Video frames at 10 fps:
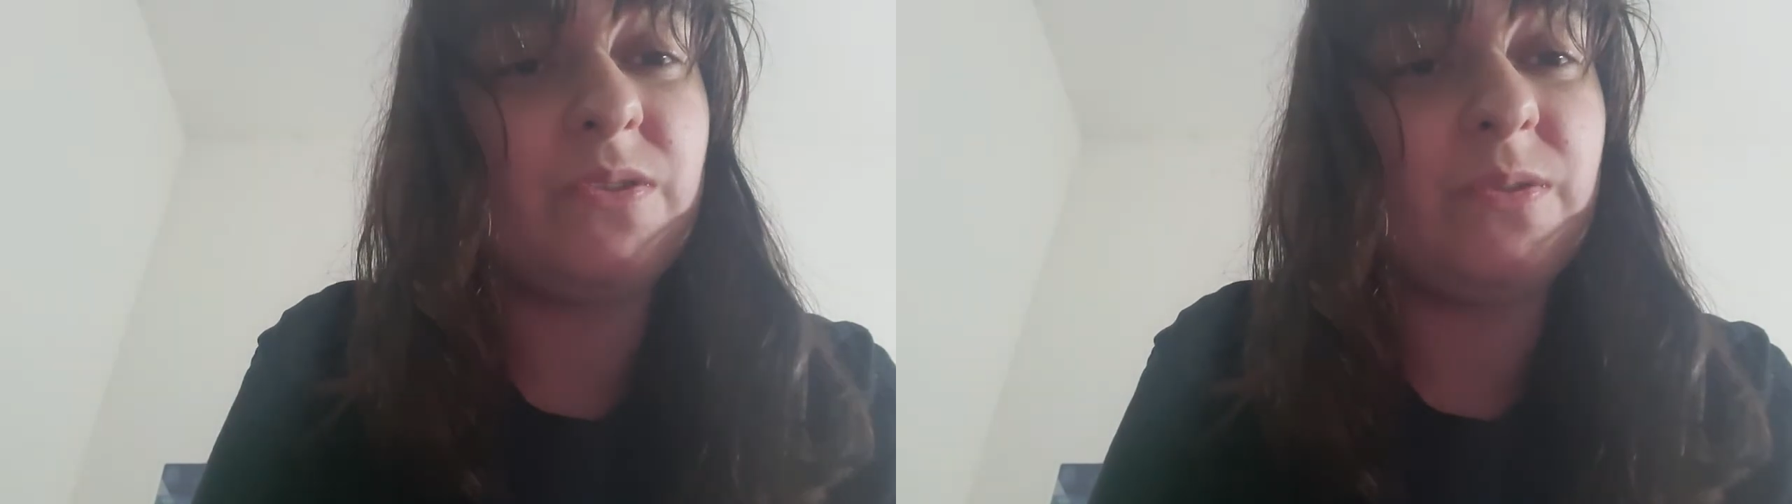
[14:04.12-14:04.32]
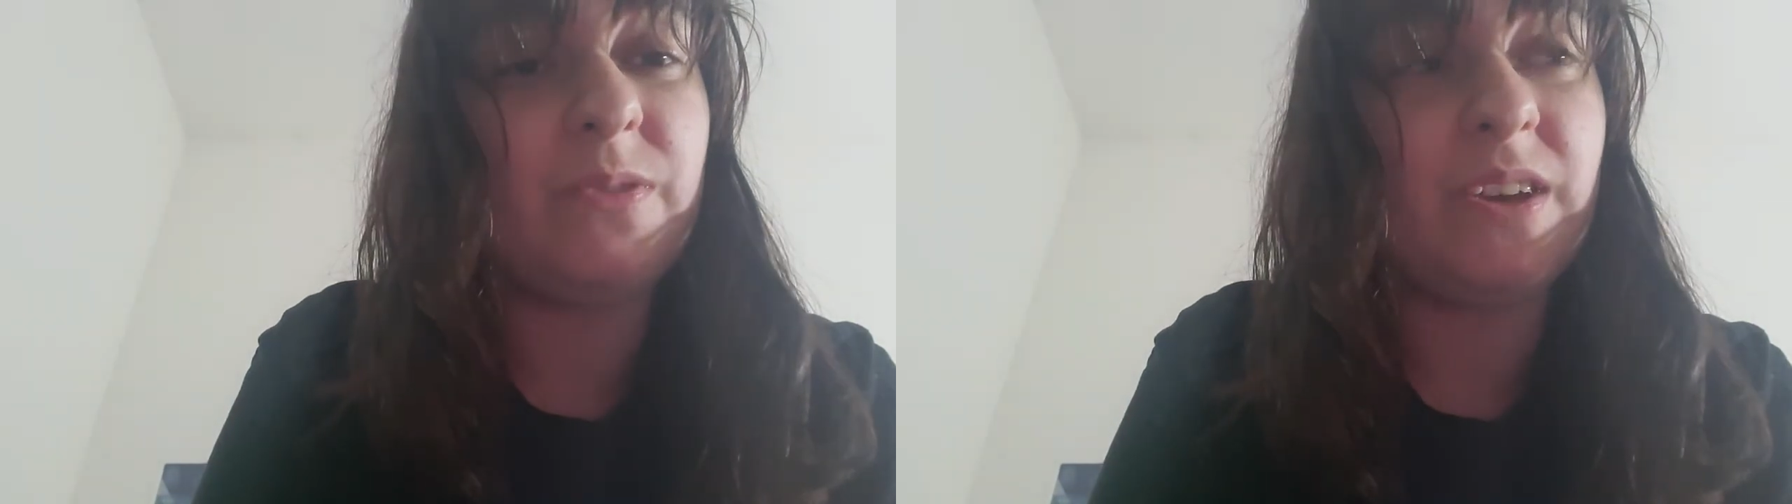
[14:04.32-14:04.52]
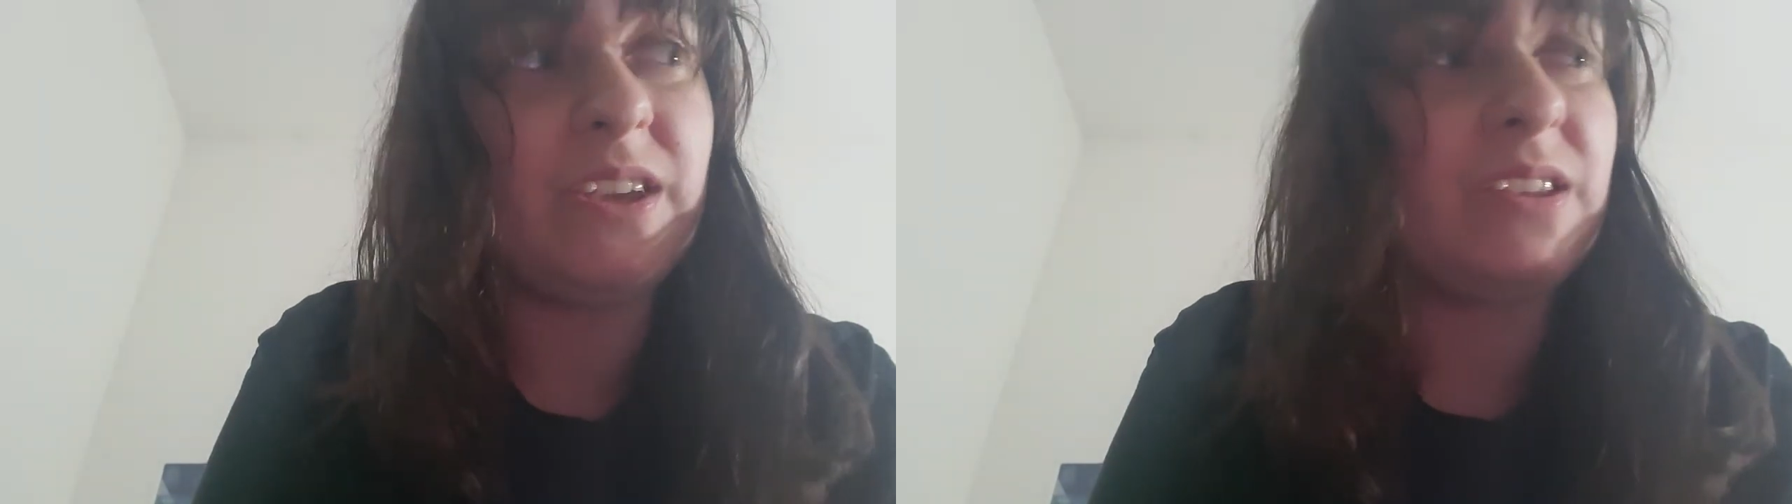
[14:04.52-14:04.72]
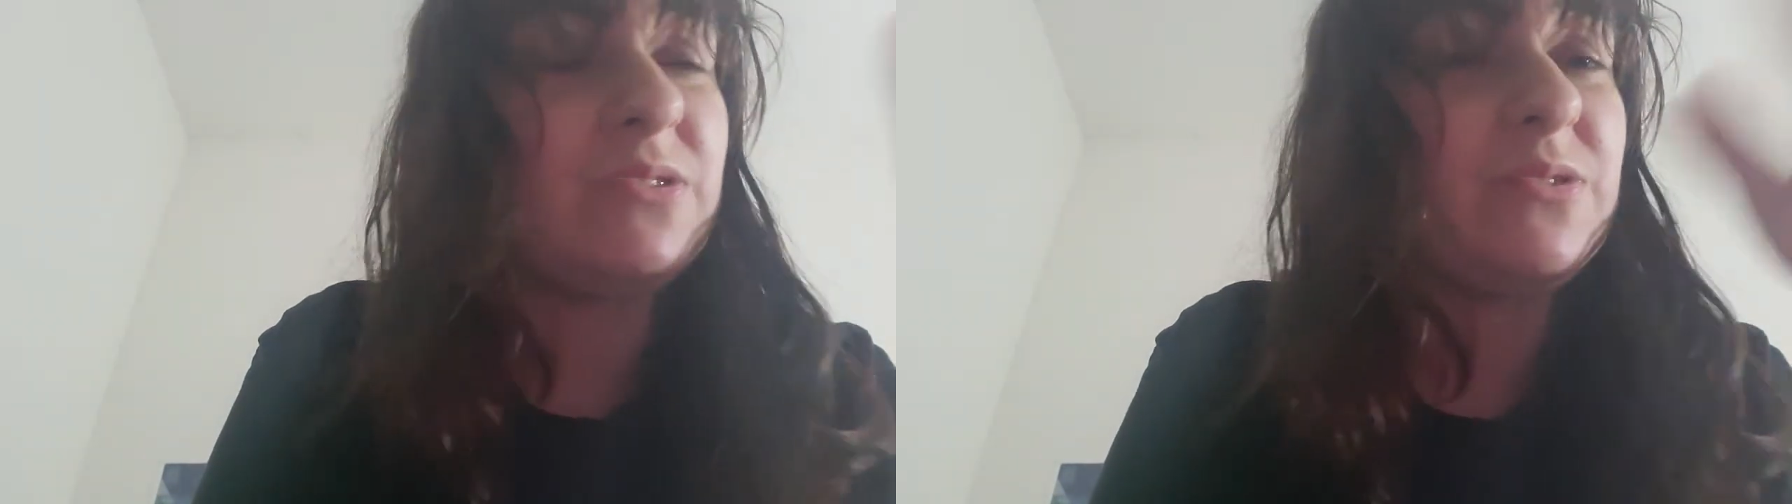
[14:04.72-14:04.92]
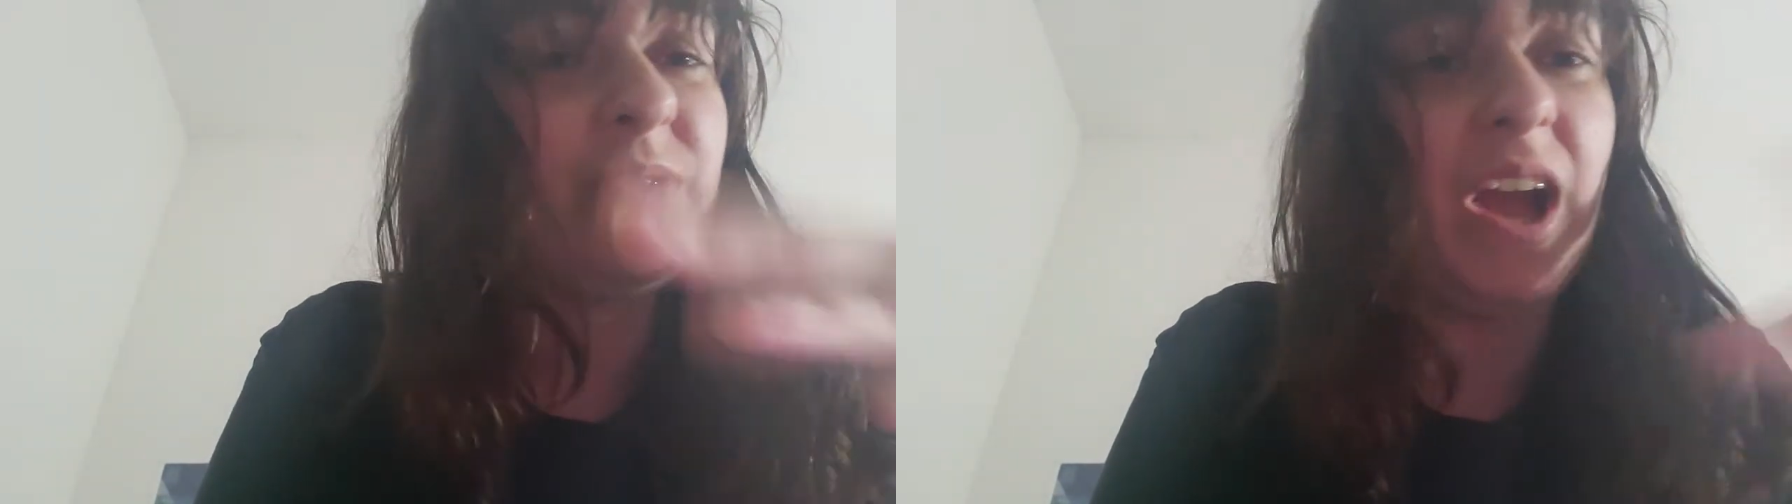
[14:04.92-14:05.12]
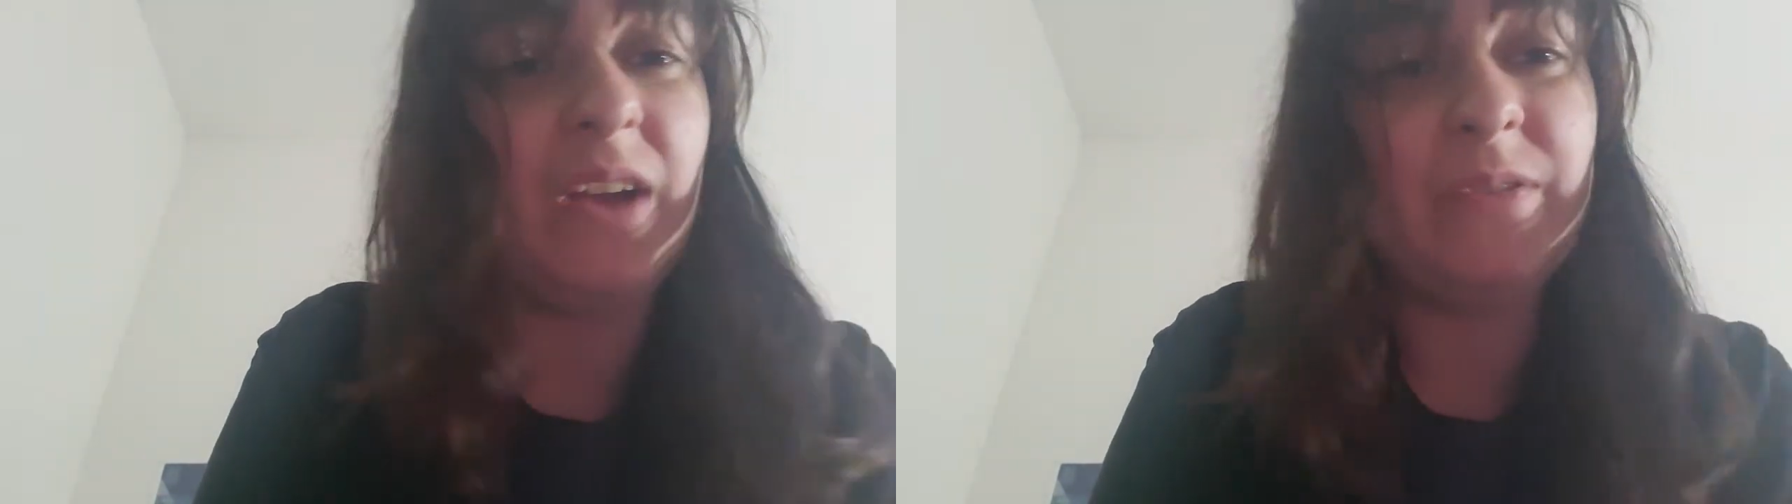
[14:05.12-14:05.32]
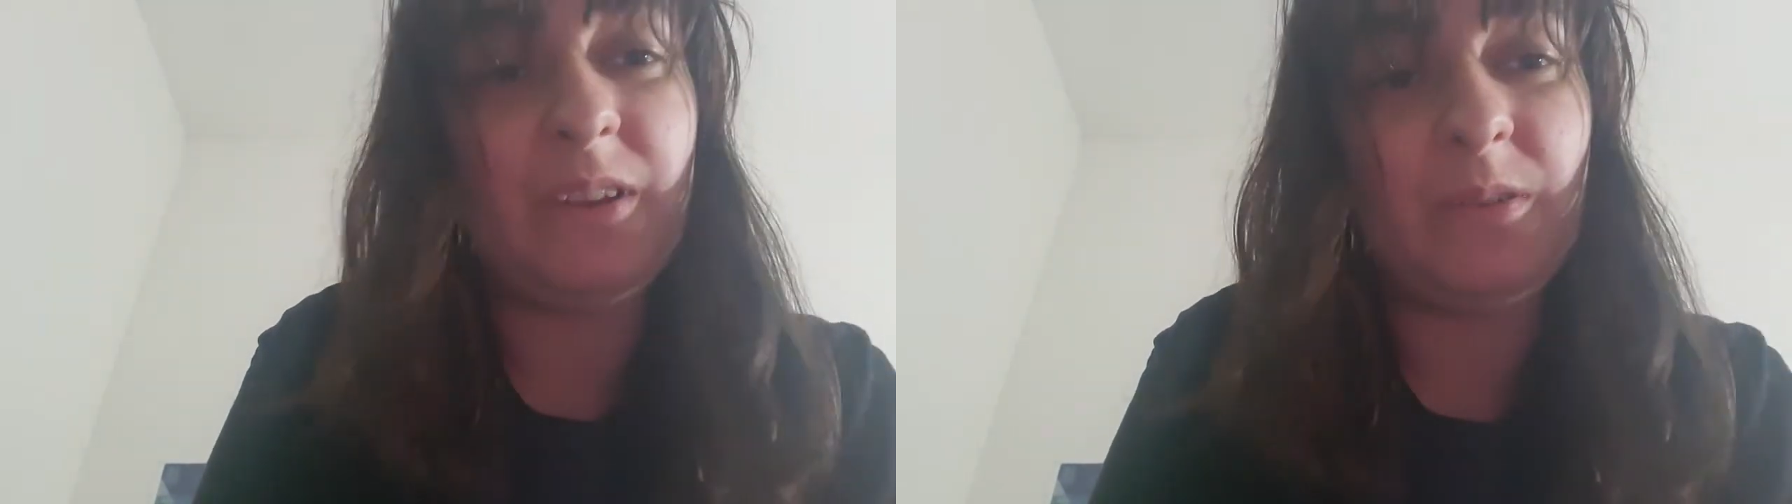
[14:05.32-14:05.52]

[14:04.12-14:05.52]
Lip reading: fucking traffic